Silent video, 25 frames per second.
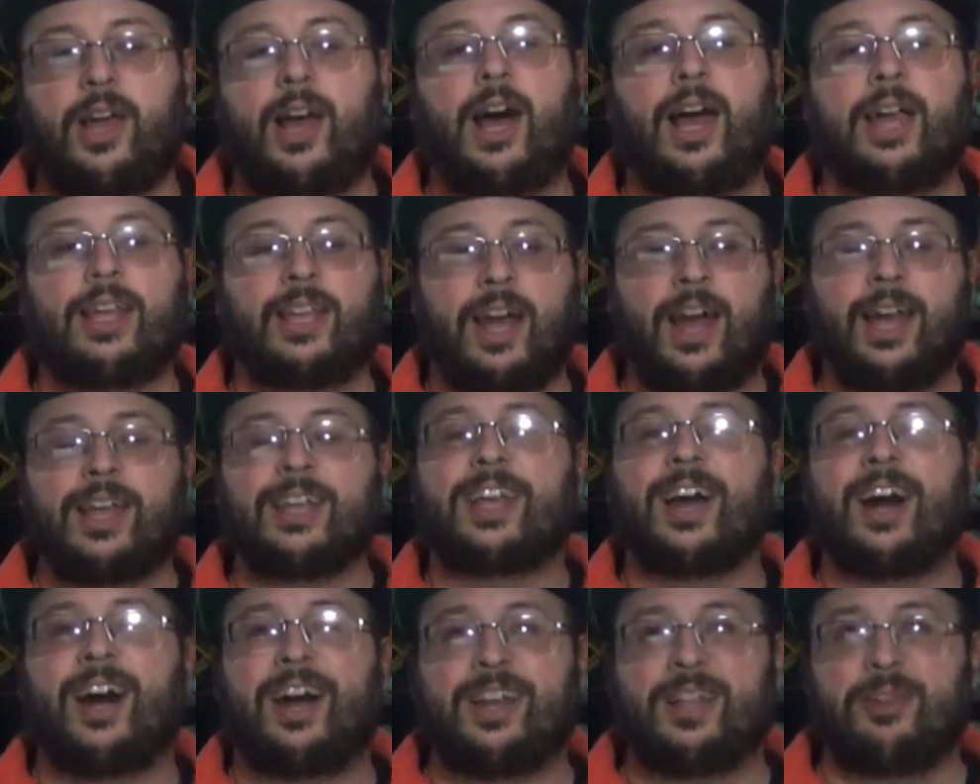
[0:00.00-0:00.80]
I
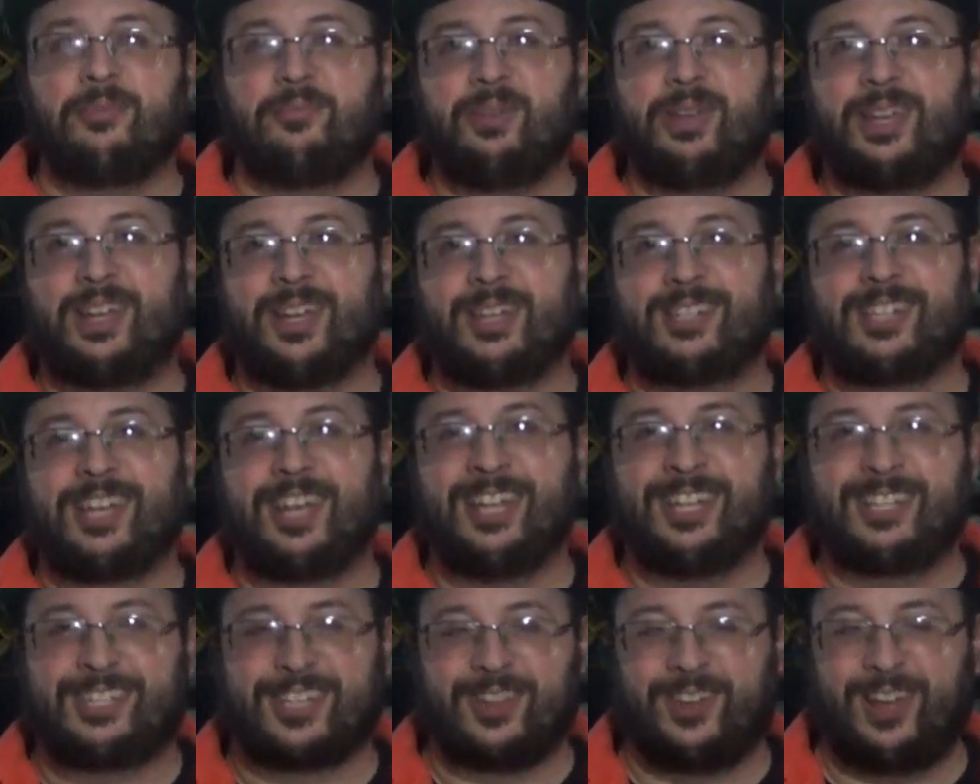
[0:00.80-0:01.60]
got it
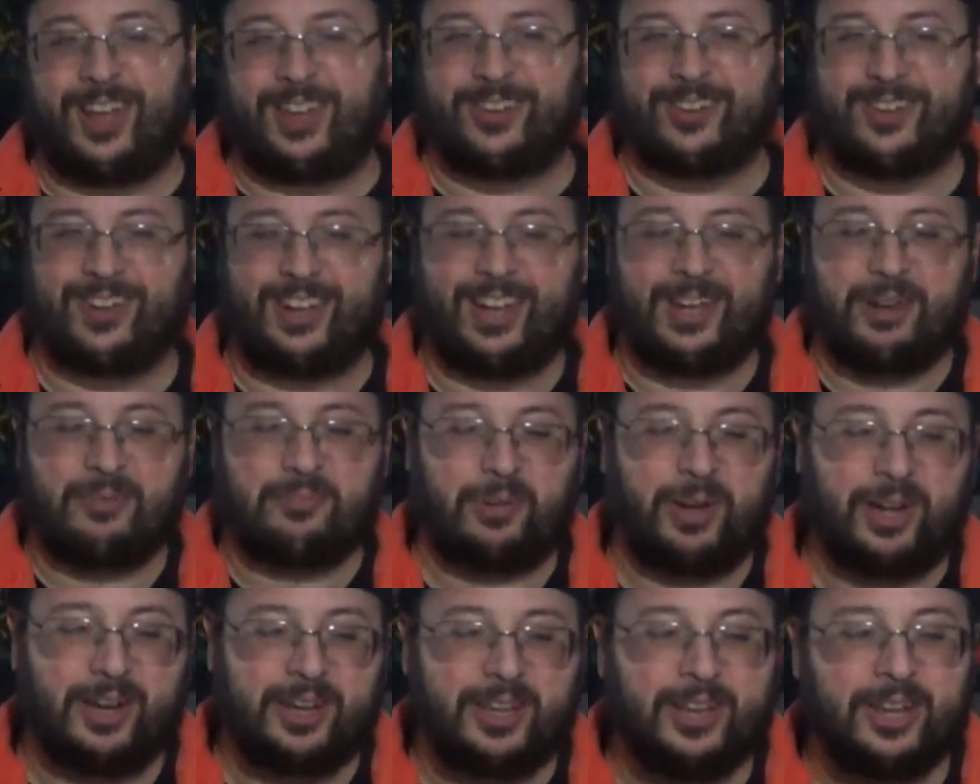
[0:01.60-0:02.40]
because it's
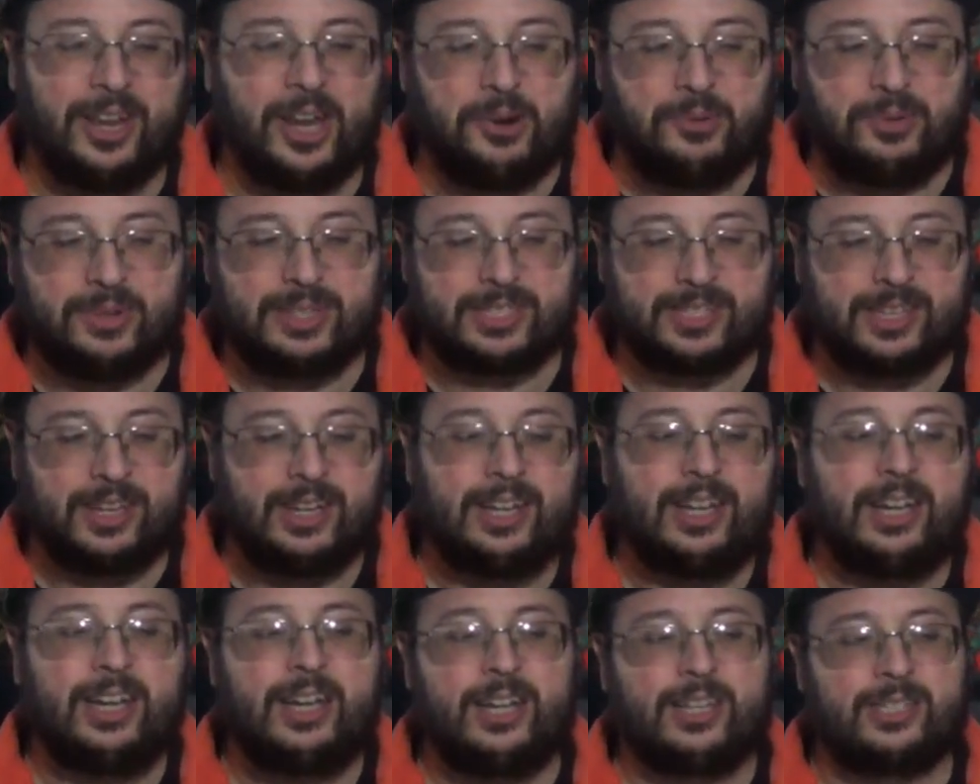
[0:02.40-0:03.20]
Leatherhead, but you know, it's
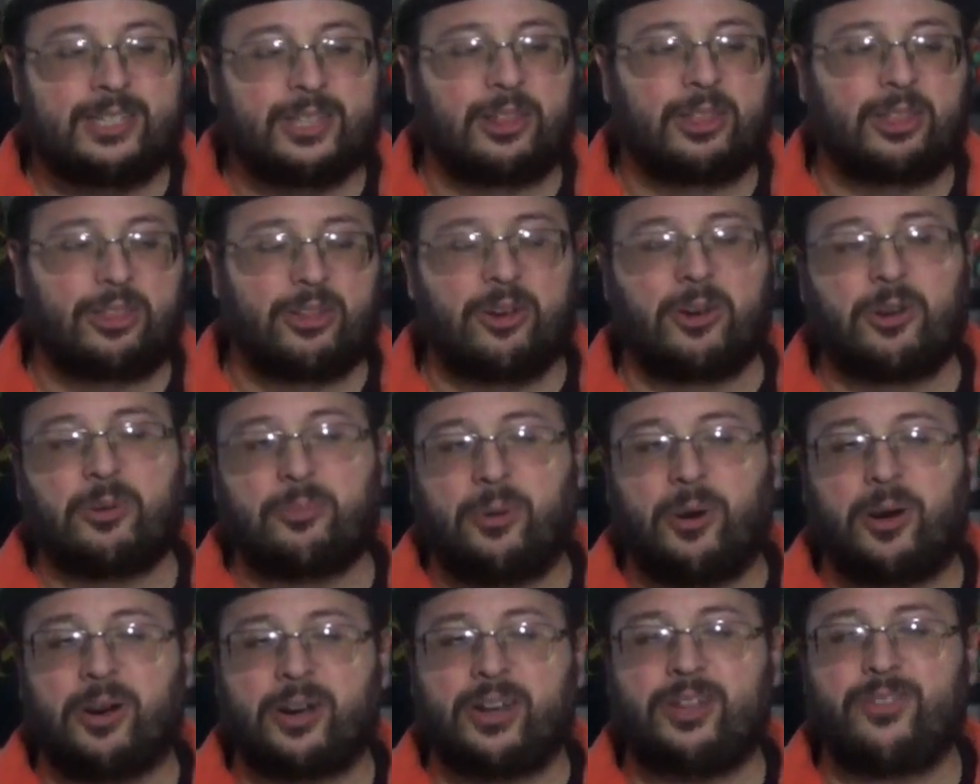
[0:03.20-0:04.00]
a
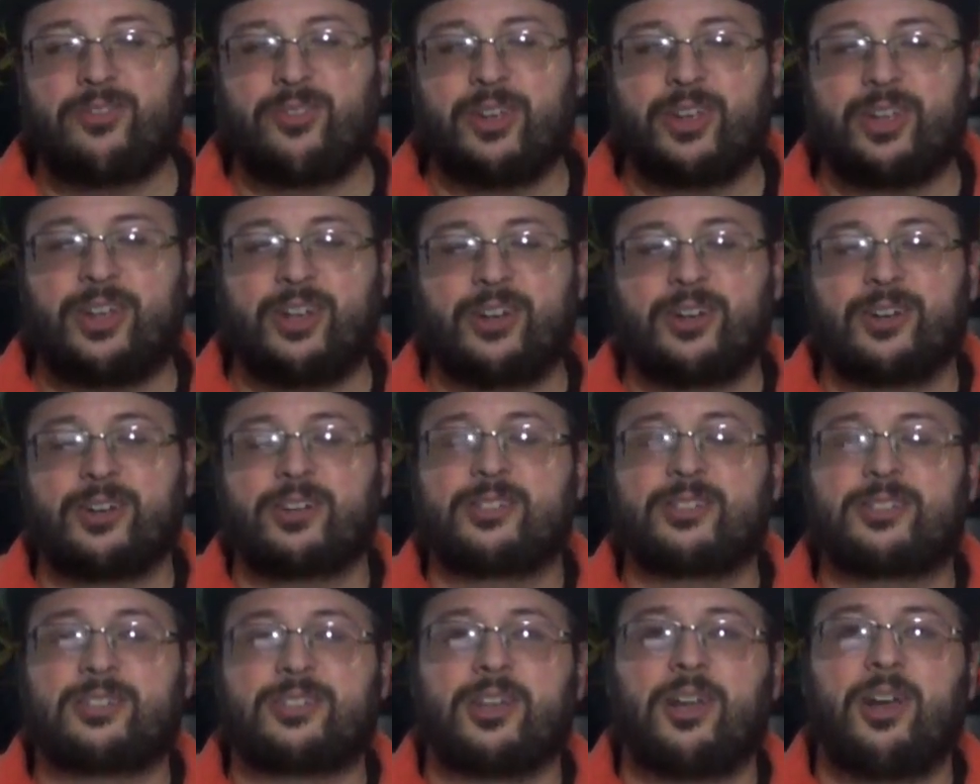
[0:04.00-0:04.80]
third-party
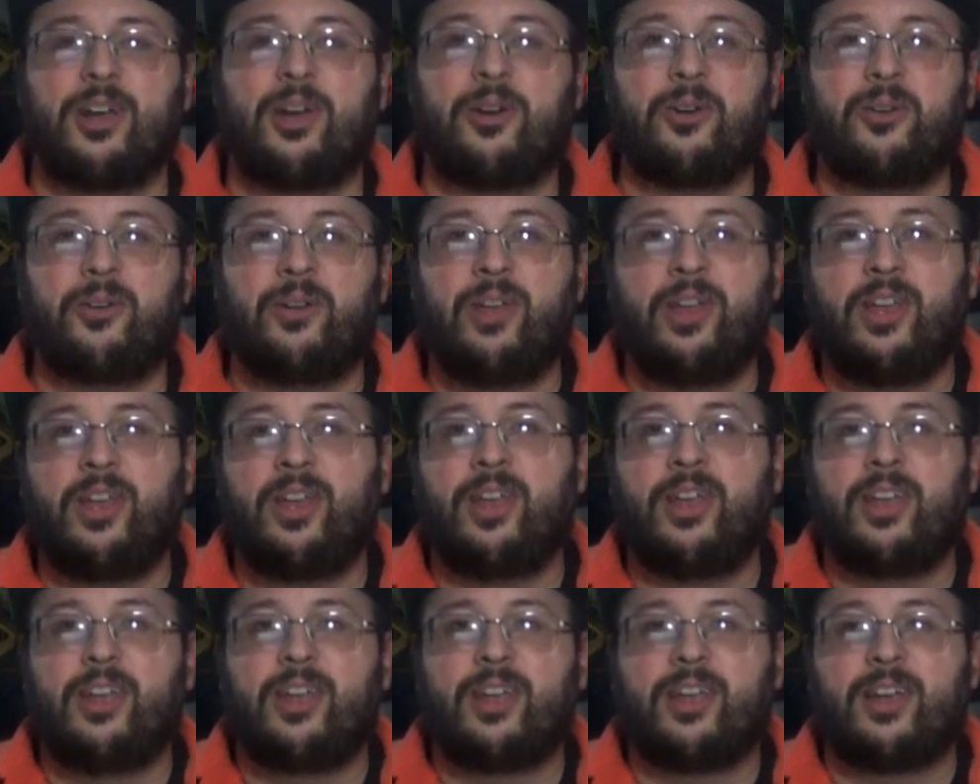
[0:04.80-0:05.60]
figure, so
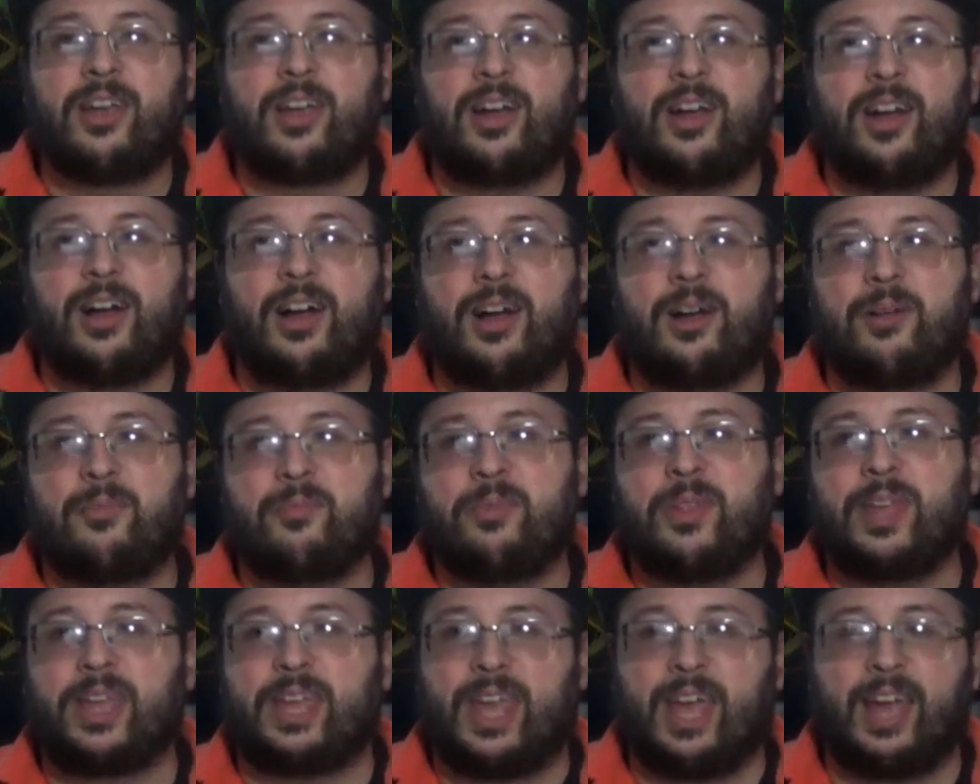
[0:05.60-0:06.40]

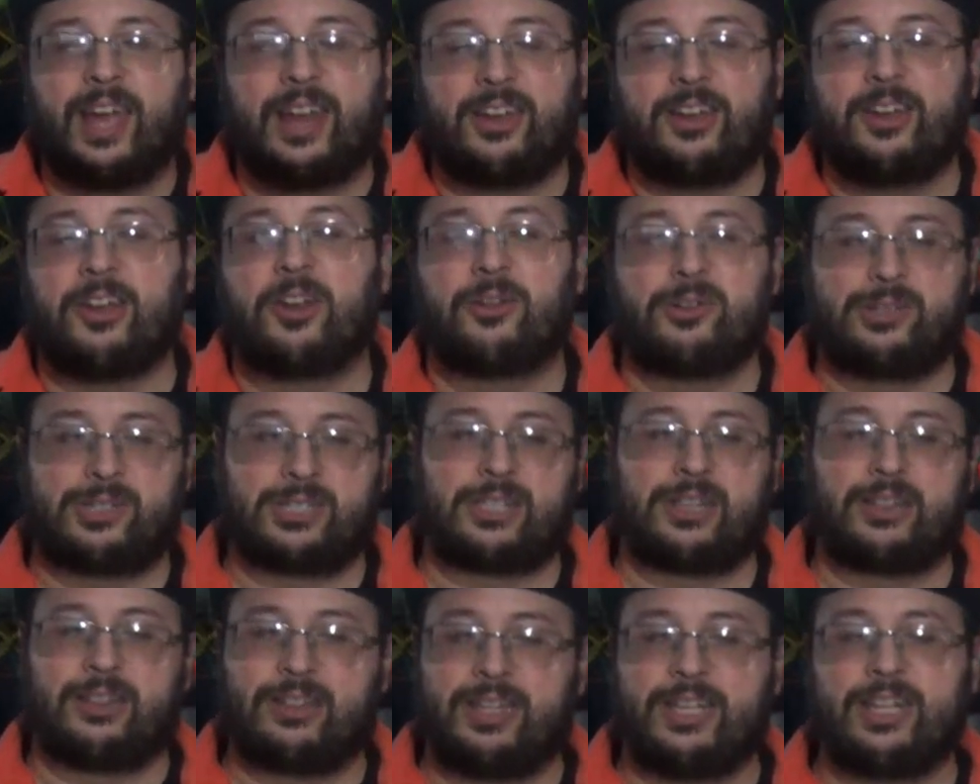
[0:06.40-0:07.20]
they can't, you know,
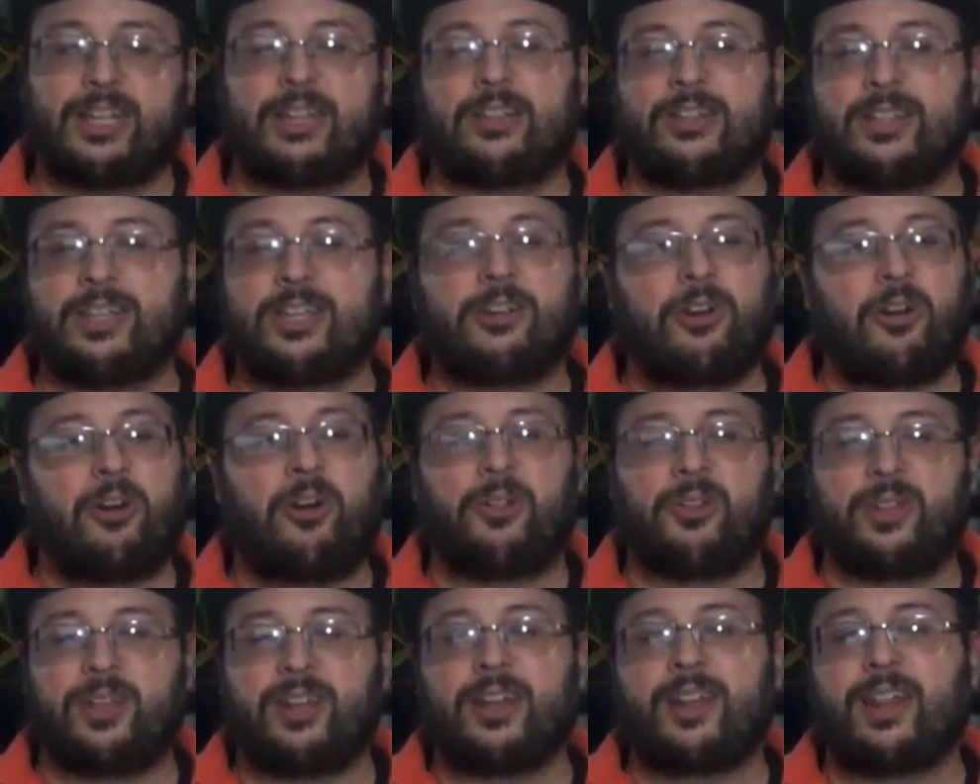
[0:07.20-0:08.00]
just legally
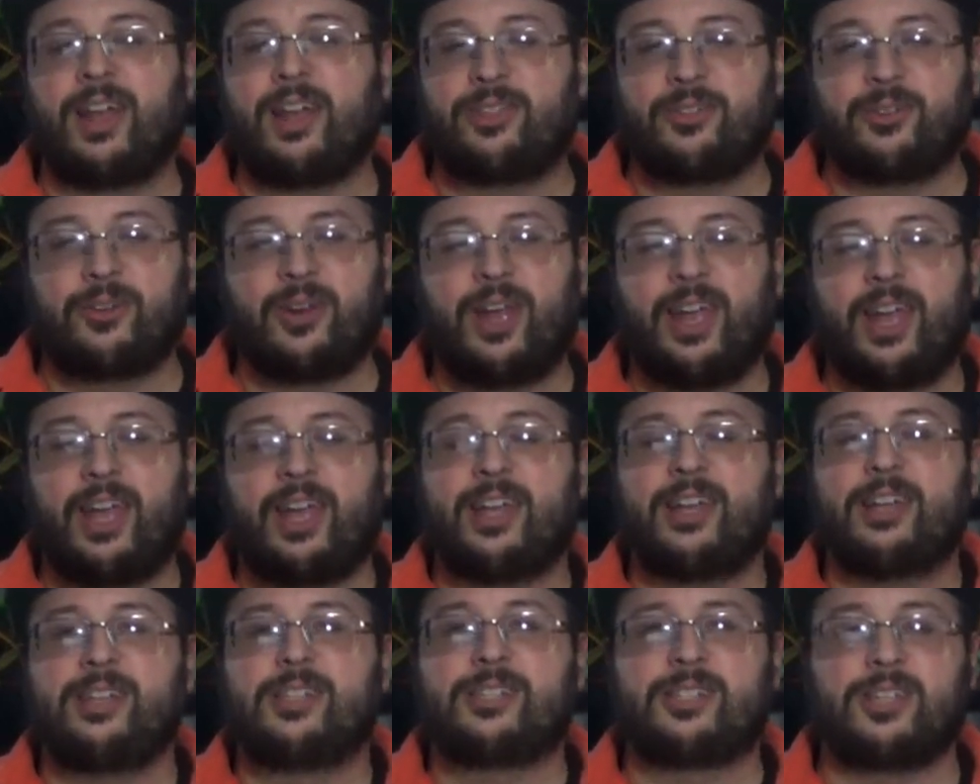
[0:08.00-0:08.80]
call it
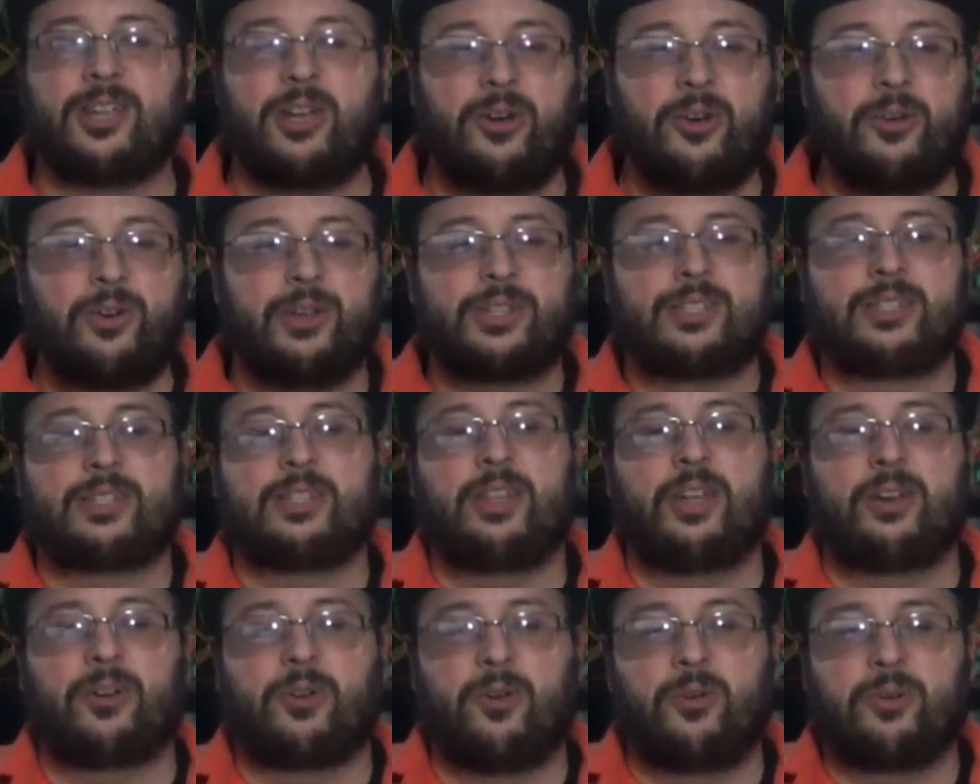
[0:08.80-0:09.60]
Leatherhead, so it's
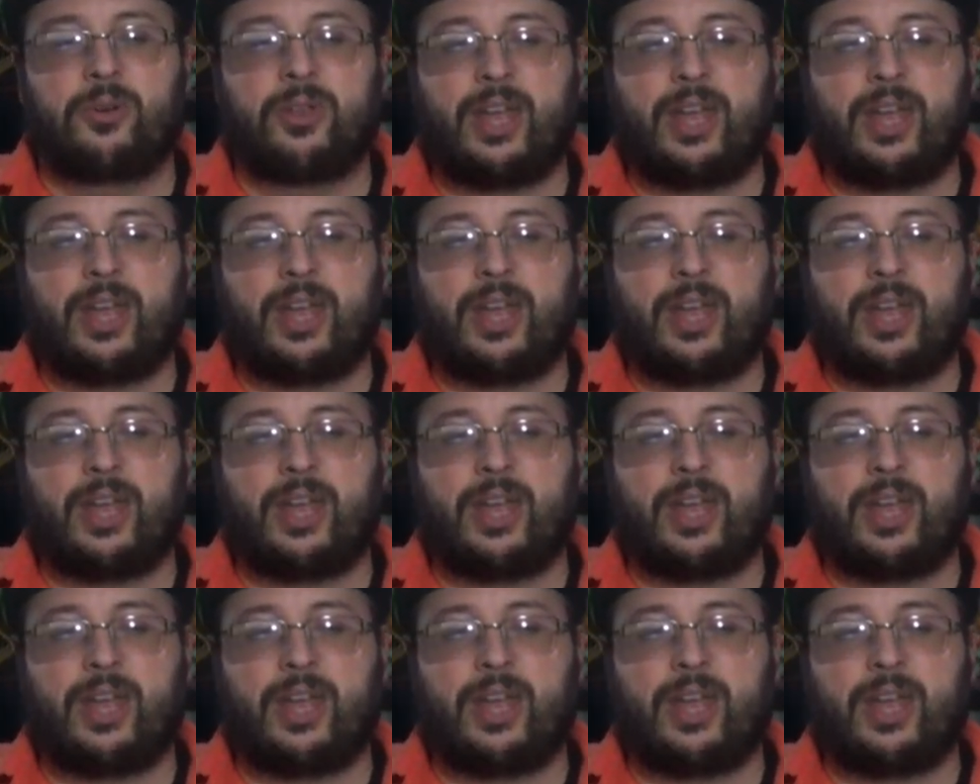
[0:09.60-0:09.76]
their own